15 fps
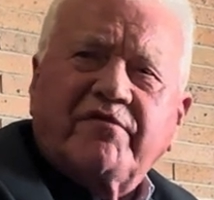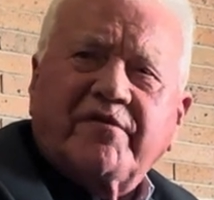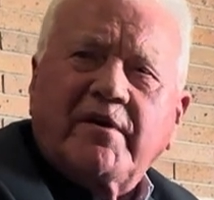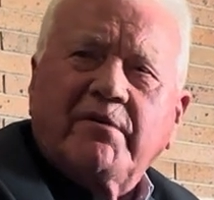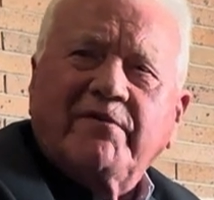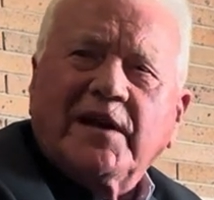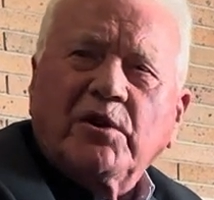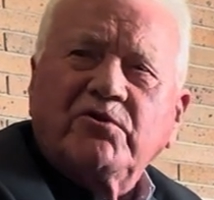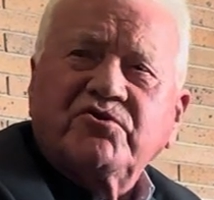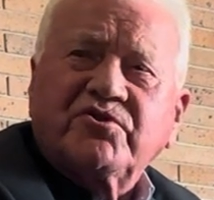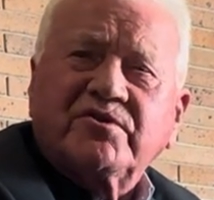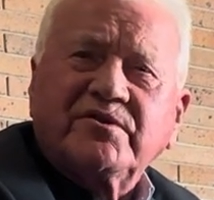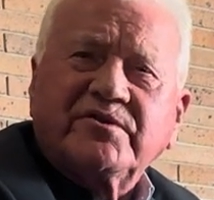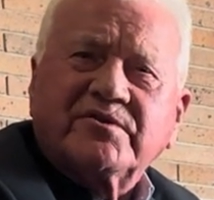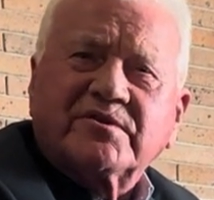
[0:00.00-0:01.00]

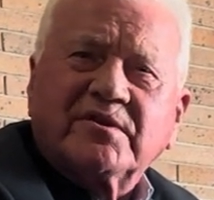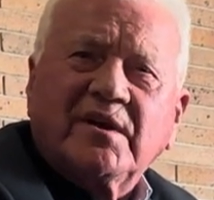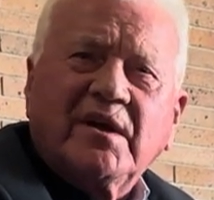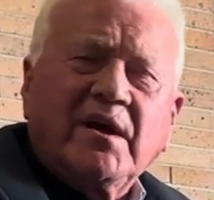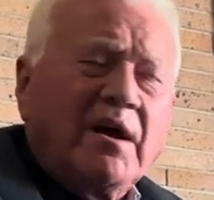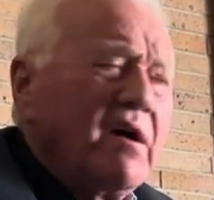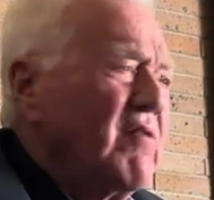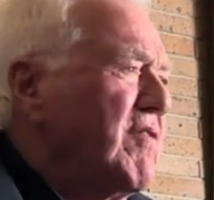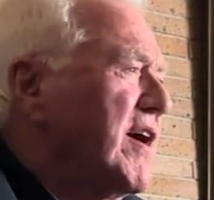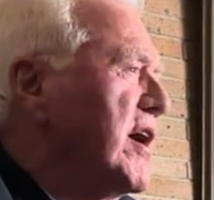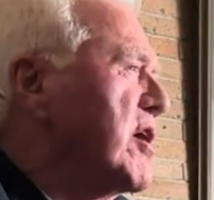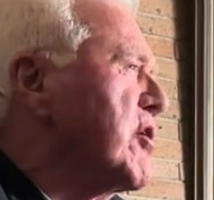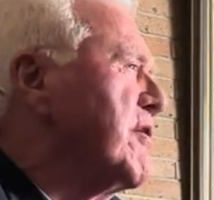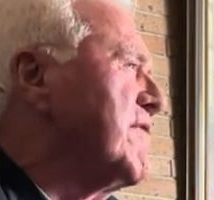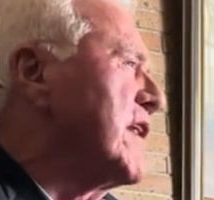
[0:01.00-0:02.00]
revolutions, by
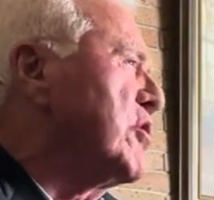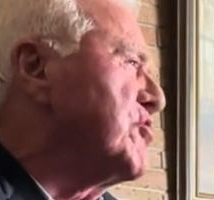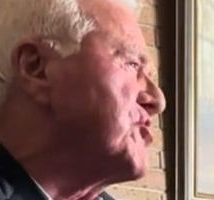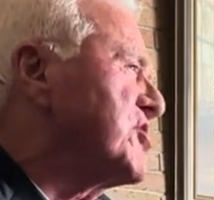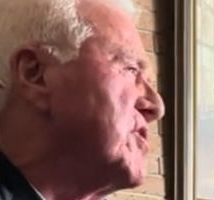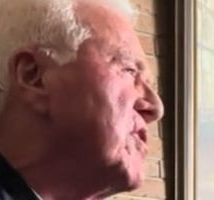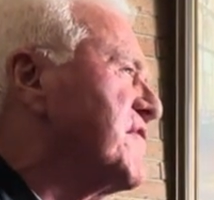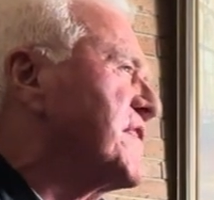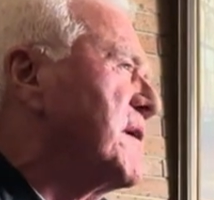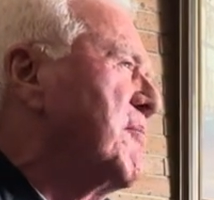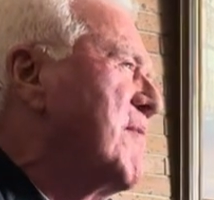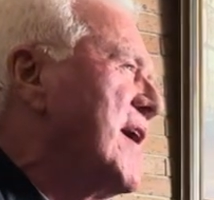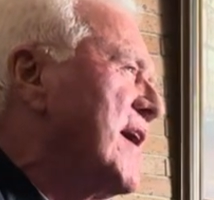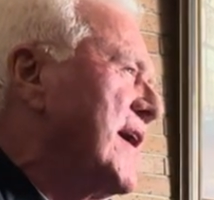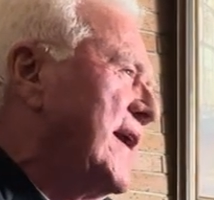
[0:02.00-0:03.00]
a revolution of the
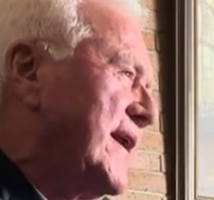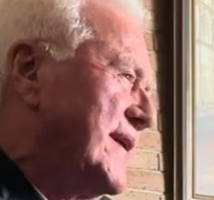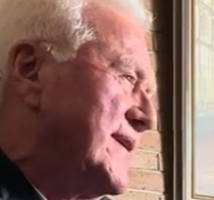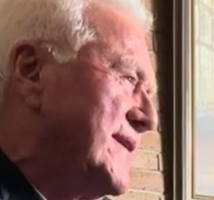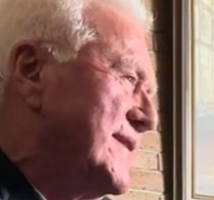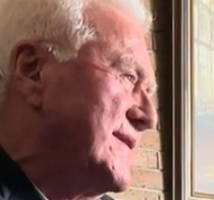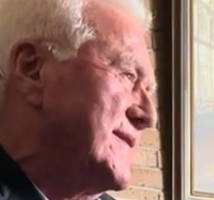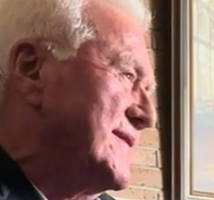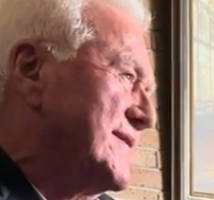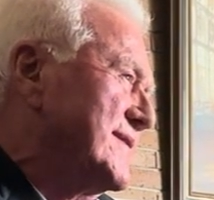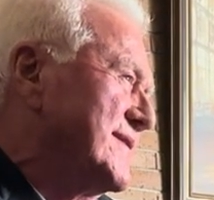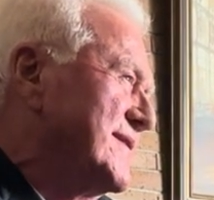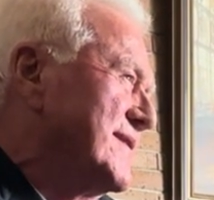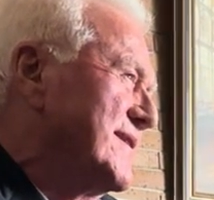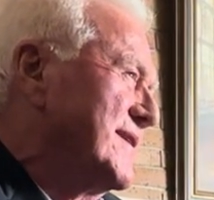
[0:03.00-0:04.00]
mind.
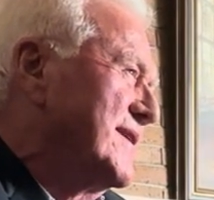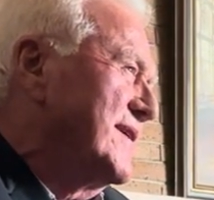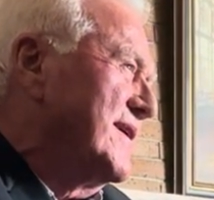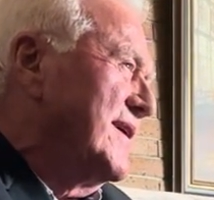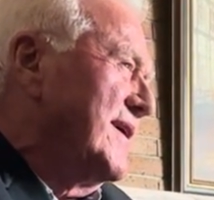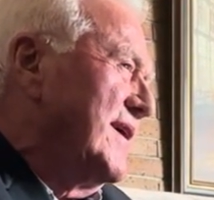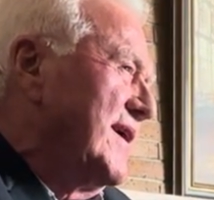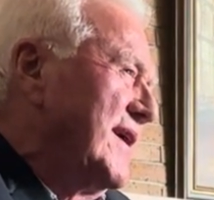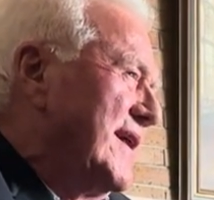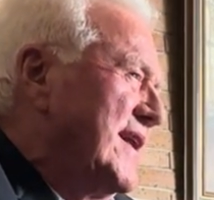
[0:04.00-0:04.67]
And